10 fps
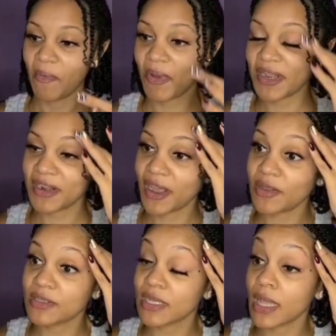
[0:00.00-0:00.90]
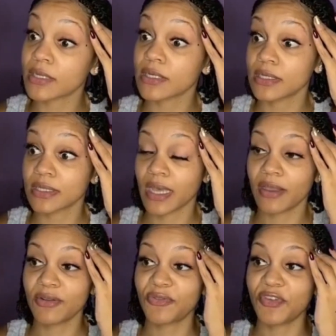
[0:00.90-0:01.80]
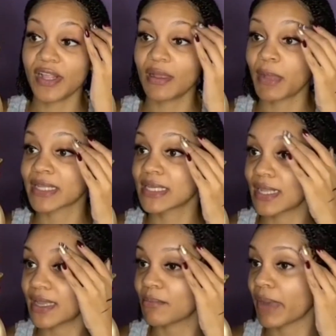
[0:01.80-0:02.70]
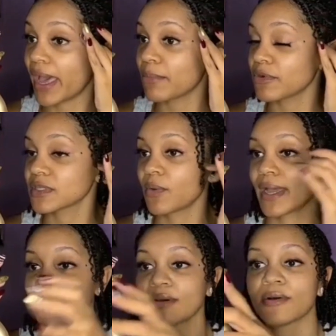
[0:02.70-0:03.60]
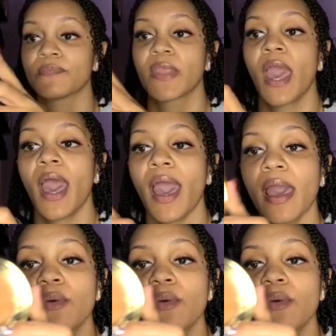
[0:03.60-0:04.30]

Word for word: when you're not used to lashes, I could feel them like tickling my eyebrows a while ago. I